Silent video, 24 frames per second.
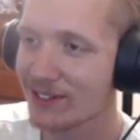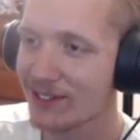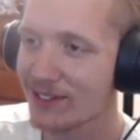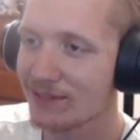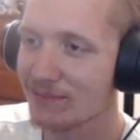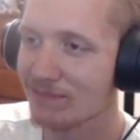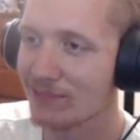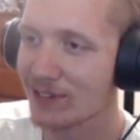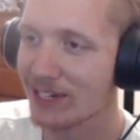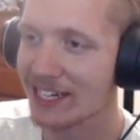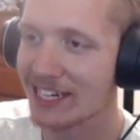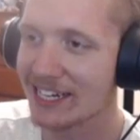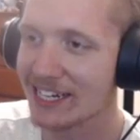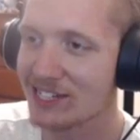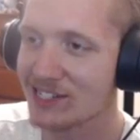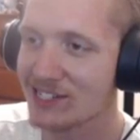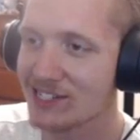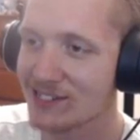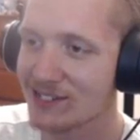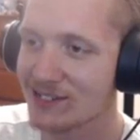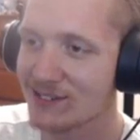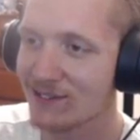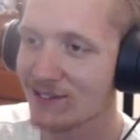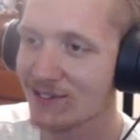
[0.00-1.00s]
But it's
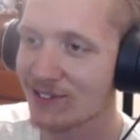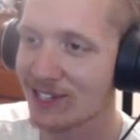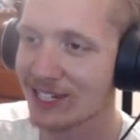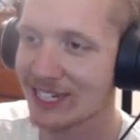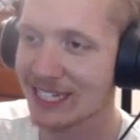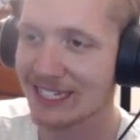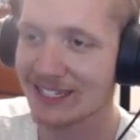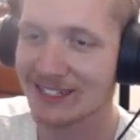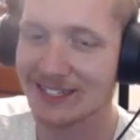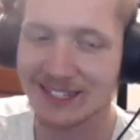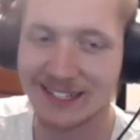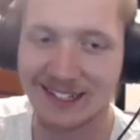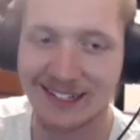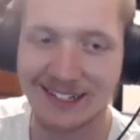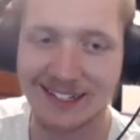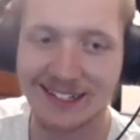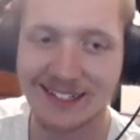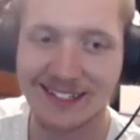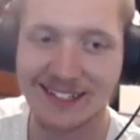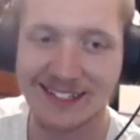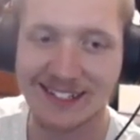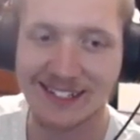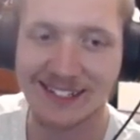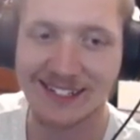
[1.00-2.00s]
just funny to
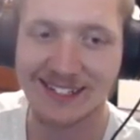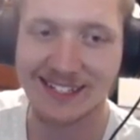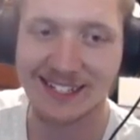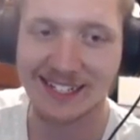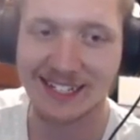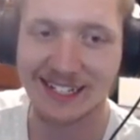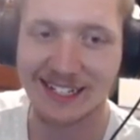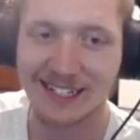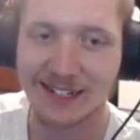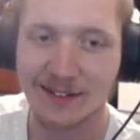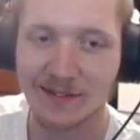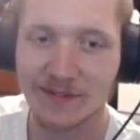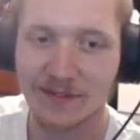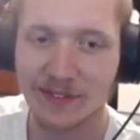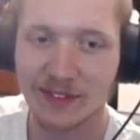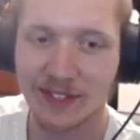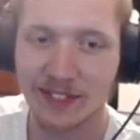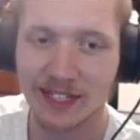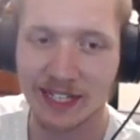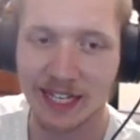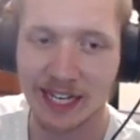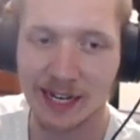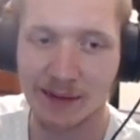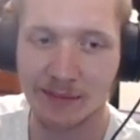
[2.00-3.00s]
see.
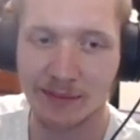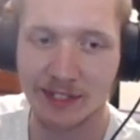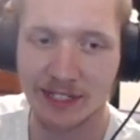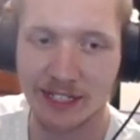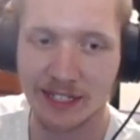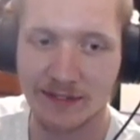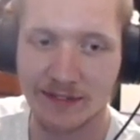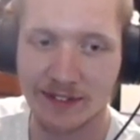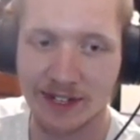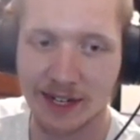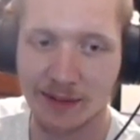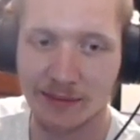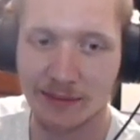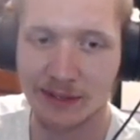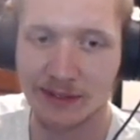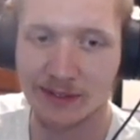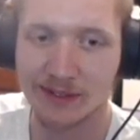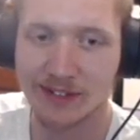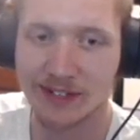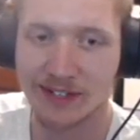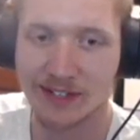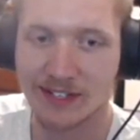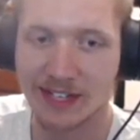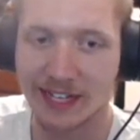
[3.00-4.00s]
Okay, I'm gonna leave now, but it
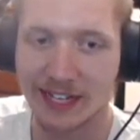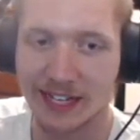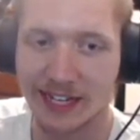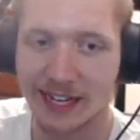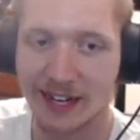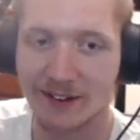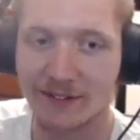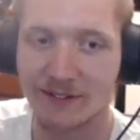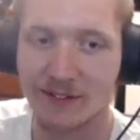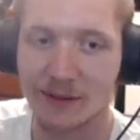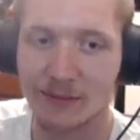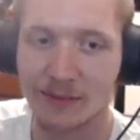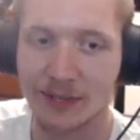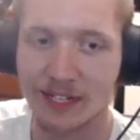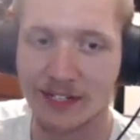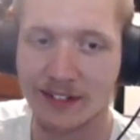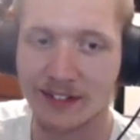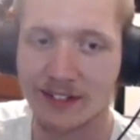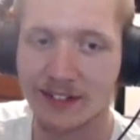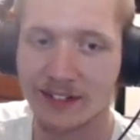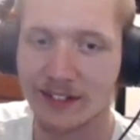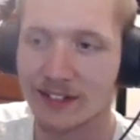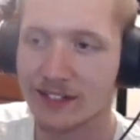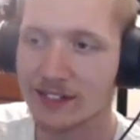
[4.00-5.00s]
was nice hanging out for a bit.
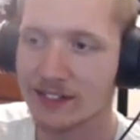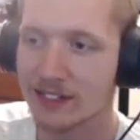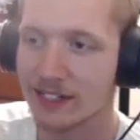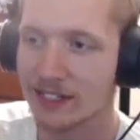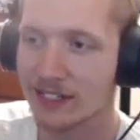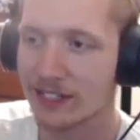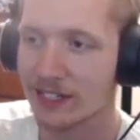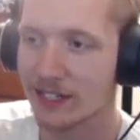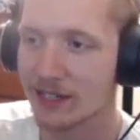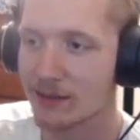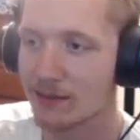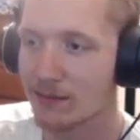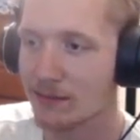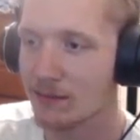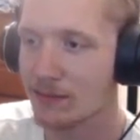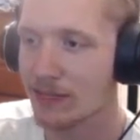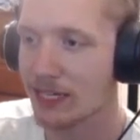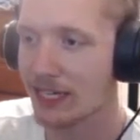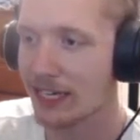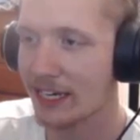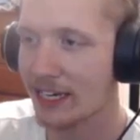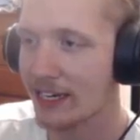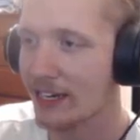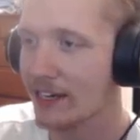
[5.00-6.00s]
See you later.
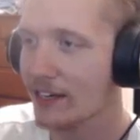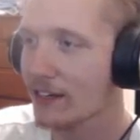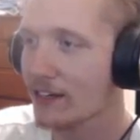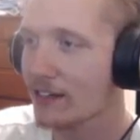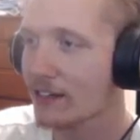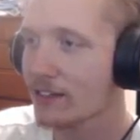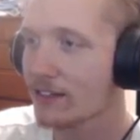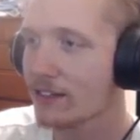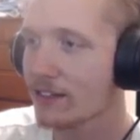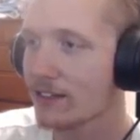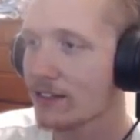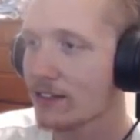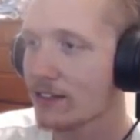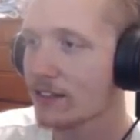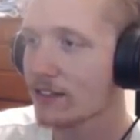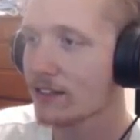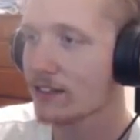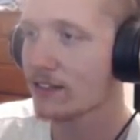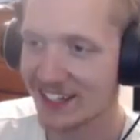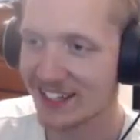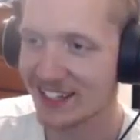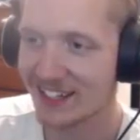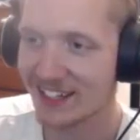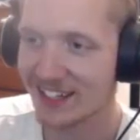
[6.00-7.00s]
Bye.
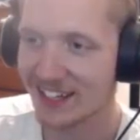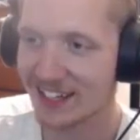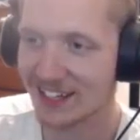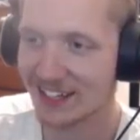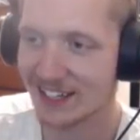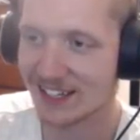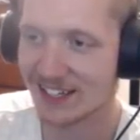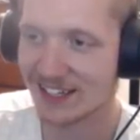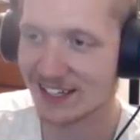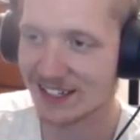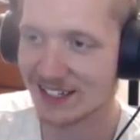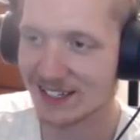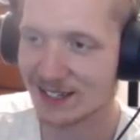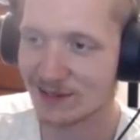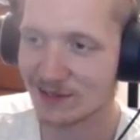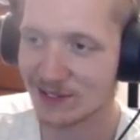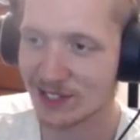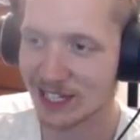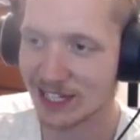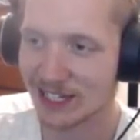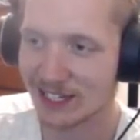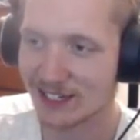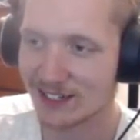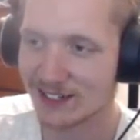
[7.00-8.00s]
In the sense of,
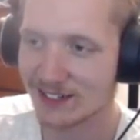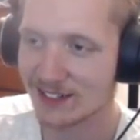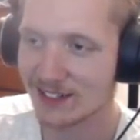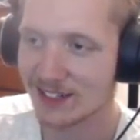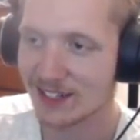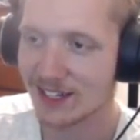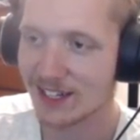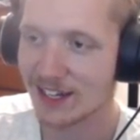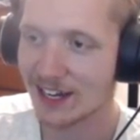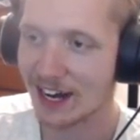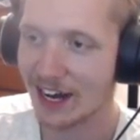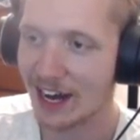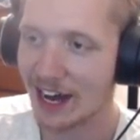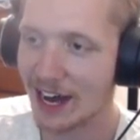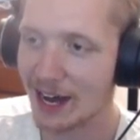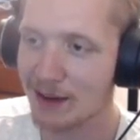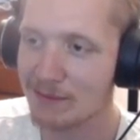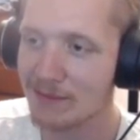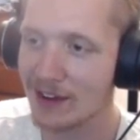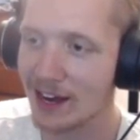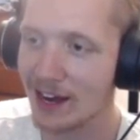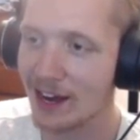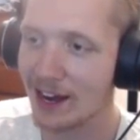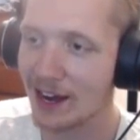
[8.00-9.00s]
like, I'm
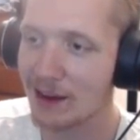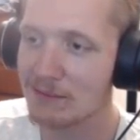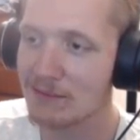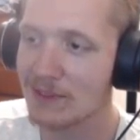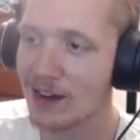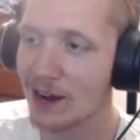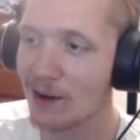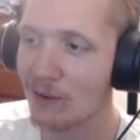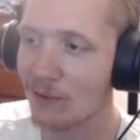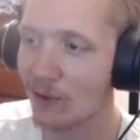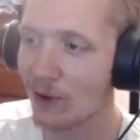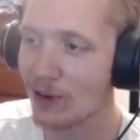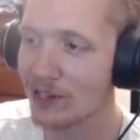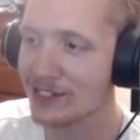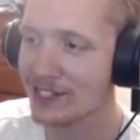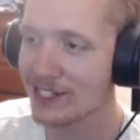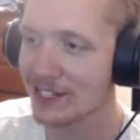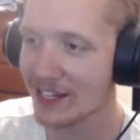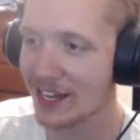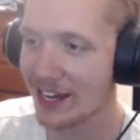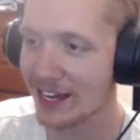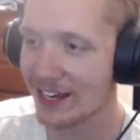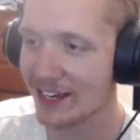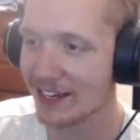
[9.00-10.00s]
not one to,
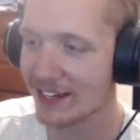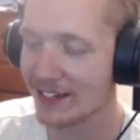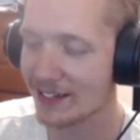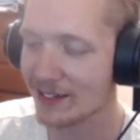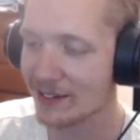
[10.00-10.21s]
like,